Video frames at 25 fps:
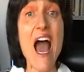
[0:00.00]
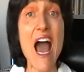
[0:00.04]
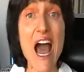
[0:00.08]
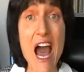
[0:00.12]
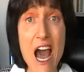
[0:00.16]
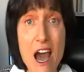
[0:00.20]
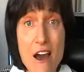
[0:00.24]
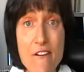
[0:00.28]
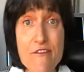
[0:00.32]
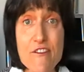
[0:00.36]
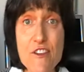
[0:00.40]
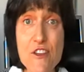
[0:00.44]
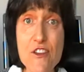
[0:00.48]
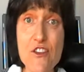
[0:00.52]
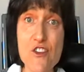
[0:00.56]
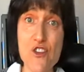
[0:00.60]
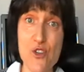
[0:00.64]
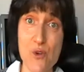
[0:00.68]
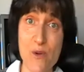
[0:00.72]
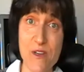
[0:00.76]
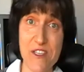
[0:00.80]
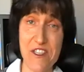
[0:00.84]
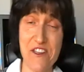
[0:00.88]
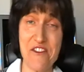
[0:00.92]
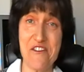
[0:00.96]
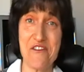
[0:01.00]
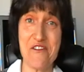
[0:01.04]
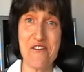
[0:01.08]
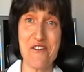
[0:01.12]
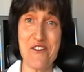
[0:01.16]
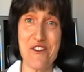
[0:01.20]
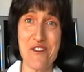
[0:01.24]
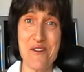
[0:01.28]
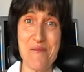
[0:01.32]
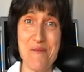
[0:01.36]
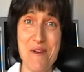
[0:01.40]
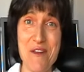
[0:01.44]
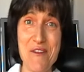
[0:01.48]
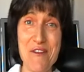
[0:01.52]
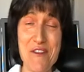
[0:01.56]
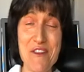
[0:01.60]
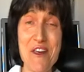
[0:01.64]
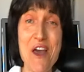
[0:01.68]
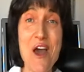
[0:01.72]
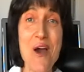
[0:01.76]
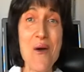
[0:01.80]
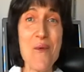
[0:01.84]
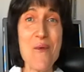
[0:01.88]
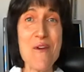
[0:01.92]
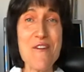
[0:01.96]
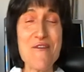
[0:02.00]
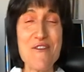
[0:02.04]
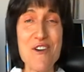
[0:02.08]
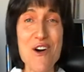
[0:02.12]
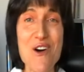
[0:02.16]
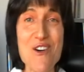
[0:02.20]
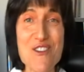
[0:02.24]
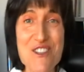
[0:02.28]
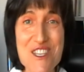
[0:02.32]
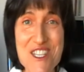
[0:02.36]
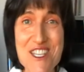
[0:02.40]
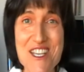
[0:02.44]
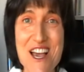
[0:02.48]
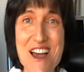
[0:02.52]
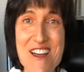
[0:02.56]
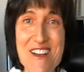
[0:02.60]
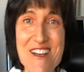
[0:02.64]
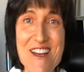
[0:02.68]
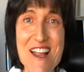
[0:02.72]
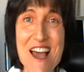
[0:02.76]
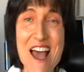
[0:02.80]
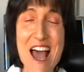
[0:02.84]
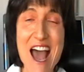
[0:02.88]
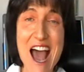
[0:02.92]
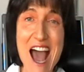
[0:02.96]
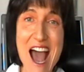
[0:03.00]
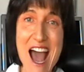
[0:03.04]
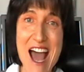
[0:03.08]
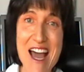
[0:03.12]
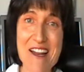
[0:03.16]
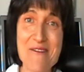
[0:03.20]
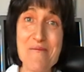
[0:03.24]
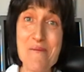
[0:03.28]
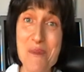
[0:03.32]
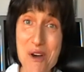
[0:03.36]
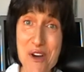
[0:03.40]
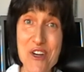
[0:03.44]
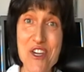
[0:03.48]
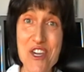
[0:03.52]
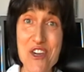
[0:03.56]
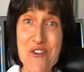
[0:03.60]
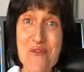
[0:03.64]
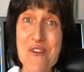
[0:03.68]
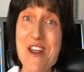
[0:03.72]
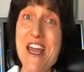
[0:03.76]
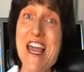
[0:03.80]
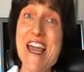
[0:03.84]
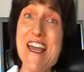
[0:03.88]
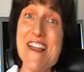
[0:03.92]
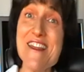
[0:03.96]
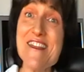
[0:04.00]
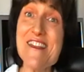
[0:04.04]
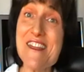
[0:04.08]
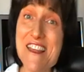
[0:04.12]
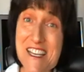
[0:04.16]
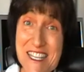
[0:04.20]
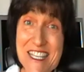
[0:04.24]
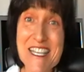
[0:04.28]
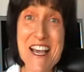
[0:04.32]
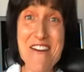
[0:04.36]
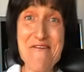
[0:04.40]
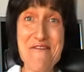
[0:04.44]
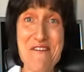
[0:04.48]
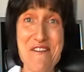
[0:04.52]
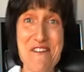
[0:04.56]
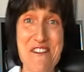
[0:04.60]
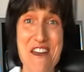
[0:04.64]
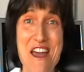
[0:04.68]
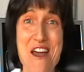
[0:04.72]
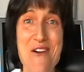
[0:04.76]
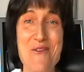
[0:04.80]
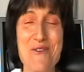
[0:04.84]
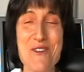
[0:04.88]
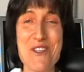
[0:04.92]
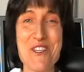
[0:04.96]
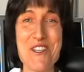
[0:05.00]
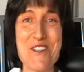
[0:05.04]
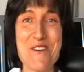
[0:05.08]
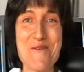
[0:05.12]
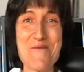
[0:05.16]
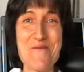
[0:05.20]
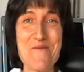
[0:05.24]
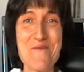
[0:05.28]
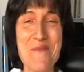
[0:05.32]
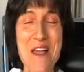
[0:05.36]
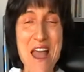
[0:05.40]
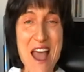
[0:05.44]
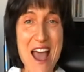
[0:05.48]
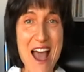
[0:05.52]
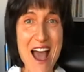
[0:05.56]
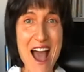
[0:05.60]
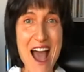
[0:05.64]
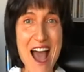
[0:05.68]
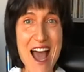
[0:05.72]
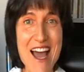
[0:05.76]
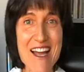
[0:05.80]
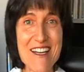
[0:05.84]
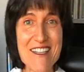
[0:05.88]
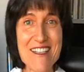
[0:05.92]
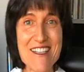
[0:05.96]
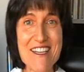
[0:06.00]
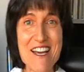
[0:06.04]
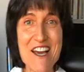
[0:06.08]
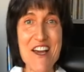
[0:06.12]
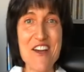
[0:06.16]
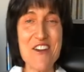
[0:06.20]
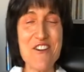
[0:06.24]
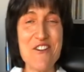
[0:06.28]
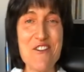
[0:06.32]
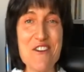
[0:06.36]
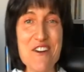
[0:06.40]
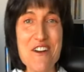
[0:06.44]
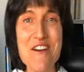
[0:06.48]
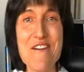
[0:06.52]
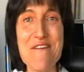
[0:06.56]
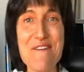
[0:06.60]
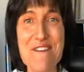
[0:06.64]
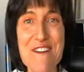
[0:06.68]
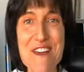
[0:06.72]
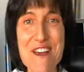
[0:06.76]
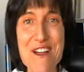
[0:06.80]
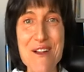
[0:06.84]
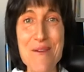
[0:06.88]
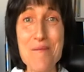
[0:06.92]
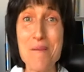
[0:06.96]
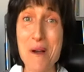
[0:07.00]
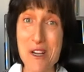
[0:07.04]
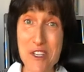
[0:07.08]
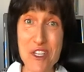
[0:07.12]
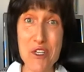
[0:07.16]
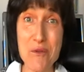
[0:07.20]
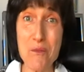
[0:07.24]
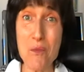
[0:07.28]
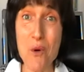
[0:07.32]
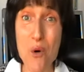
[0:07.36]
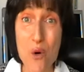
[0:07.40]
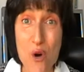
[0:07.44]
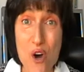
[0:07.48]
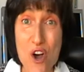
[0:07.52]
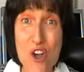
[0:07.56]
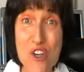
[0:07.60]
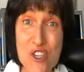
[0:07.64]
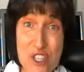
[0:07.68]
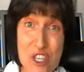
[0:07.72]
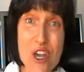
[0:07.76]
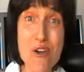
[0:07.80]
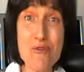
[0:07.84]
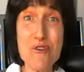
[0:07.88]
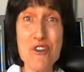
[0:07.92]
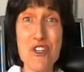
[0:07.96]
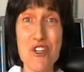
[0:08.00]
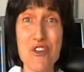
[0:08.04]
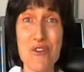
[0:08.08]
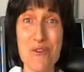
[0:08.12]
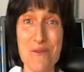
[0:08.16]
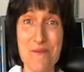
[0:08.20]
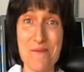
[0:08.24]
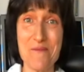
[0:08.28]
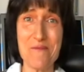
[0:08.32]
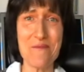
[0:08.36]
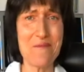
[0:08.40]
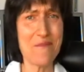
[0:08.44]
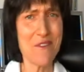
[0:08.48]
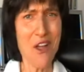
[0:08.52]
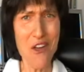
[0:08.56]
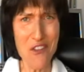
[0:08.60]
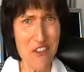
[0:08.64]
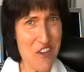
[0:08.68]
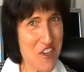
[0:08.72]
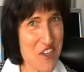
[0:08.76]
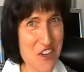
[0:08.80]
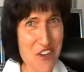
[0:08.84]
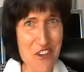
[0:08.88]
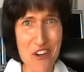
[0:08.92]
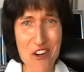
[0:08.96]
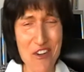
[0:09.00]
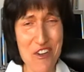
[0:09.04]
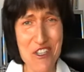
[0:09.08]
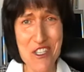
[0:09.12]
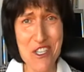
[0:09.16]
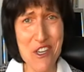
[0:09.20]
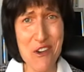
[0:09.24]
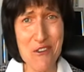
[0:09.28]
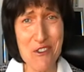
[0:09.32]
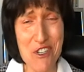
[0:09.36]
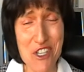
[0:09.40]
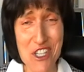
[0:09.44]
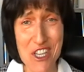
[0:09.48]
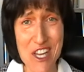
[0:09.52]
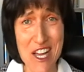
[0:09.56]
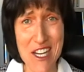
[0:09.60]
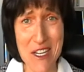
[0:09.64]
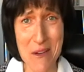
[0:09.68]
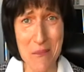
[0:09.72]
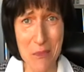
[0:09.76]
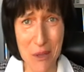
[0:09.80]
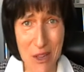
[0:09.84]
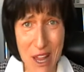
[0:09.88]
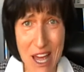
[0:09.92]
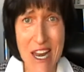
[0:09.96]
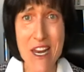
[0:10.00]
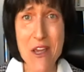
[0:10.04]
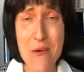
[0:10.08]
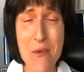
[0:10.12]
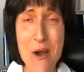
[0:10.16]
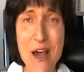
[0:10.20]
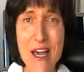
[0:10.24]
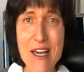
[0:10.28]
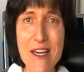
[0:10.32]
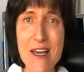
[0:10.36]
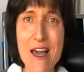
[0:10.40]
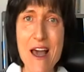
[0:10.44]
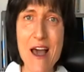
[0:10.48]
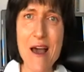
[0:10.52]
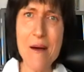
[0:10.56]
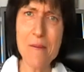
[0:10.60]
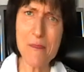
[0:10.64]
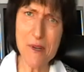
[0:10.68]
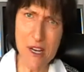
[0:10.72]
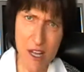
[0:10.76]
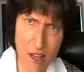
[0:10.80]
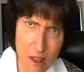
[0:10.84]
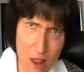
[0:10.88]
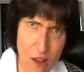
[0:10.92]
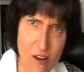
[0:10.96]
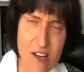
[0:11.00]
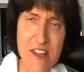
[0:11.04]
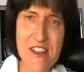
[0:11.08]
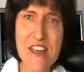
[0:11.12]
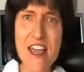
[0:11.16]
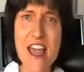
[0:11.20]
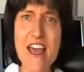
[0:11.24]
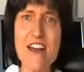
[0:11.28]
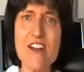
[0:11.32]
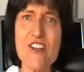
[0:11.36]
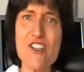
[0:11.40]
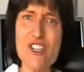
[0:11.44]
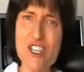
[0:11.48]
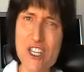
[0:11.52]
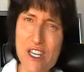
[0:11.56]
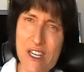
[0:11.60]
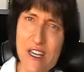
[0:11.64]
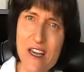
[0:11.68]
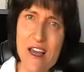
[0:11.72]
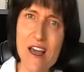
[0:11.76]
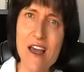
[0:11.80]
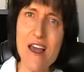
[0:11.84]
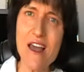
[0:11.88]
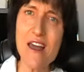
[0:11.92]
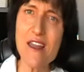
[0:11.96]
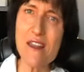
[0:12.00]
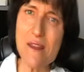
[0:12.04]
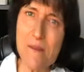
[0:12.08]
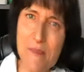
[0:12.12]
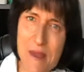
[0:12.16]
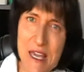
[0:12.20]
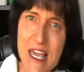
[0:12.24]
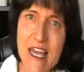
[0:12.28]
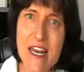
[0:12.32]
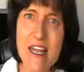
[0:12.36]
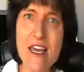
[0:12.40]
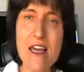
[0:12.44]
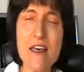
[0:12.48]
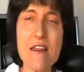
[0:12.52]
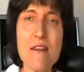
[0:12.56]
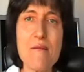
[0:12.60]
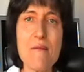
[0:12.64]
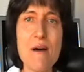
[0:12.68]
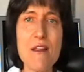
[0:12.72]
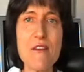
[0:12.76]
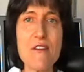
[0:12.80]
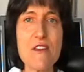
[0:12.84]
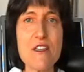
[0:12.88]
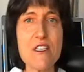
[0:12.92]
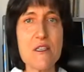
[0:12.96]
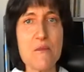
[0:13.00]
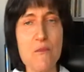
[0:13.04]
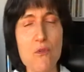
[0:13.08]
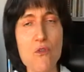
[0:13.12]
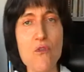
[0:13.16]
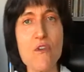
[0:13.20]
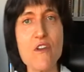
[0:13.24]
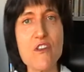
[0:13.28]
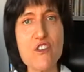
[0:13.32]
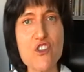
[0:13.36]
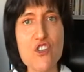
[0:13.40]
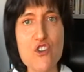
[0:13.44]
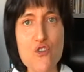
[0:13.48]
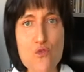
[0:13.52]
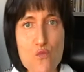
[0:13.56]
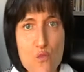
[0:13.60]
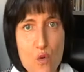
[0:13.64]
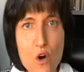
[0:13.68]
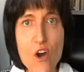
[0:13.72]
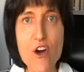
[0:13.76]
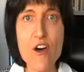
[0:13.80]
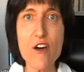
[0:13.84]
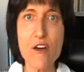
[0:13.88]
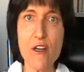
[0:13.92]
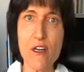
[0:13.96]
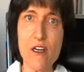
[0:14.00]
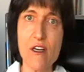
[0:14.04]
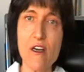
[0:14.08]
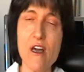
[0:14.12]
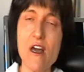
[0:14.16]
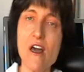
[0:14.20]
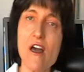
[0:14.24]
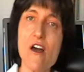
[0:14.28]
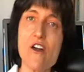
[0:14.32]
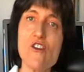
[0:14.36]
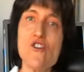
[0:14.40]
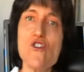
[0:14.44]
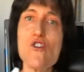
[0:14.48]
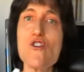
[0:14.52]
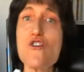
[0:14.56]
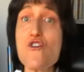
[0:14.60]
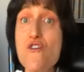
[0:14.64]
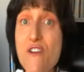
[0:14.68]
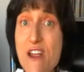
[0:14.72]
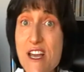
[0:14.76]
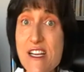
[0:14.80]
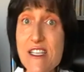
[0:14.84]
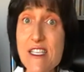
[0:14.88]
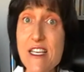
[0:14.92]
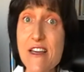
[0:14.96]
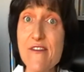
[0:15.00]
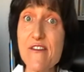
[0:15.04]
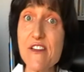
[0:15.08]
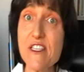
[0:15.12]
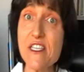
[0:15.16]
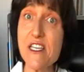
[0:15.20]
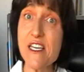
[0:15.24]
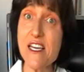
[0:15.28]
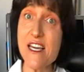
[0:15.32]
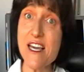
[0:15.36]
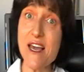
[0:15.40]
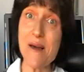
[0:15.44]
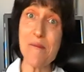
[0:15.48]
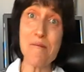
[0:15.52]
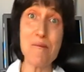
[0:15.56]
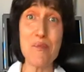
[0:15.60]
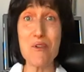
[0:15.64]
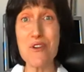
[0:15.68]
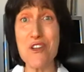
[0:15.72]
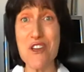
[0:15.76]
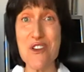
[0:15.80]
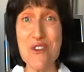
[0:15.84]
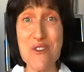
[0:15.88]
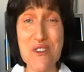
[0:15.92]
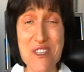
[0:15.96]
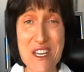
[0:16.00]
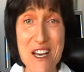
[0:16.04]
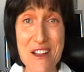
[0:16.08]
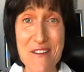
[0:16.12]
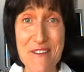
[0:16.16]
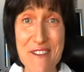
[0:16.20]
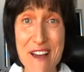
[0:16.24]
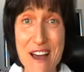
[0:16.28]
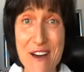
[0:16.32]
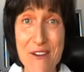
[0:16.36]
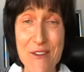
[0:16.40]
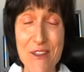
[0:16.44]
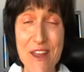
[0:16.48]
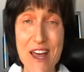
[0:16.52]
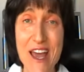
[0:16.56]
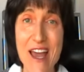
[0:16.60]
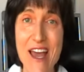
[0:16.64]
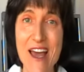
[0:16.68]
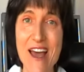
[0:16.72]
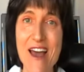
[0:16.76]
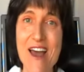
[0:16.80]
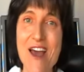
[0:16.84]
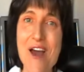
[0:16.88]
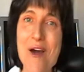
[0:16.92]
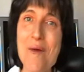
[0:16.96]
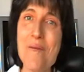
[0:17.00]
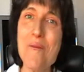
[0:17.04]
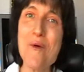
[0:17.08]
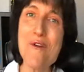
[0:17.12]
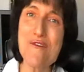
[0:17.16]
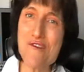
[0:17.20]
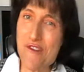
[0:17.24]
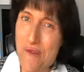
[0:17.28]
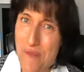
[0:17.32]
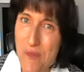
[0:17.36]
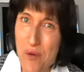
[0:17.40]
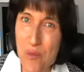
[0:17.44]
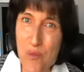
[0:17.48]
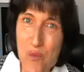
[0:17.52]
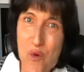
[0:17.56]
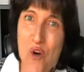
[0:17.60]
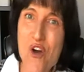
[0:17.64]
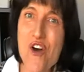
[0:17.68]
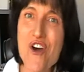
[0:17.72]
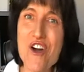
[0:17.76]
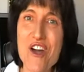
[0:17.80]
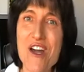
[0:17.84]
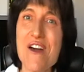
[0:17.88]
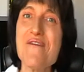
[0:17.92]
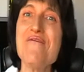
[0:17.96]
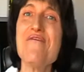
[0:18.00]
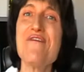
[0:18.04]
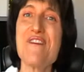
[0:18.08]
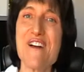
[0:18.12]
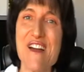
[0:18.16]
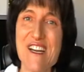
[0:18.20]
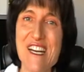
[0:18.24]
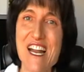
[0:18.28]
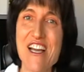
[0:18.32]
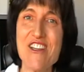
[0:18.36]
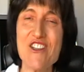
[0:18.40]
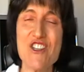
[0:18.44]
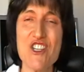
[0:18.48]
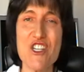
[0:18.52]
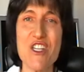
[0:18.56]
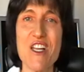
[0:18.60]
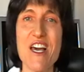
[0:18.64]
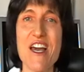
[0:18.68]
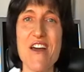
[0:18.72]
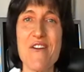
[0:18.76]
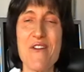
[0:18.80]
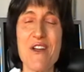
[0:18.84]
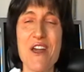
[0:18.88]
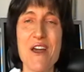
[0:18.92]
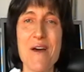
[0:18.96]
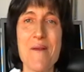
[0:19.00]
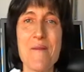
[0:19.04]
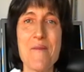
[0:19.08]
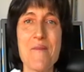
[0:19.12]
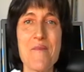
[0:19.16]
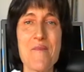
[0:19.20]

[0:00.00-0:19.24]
After the 23rd of the month, we've got Sun and Mercury in the seventh house. And you're going to feel much more social. Not that you're not a social animal anyway, but a lot of the energy in the beginning of the month is more into work and your creativity and putting yourself out there, more from the work and financial area.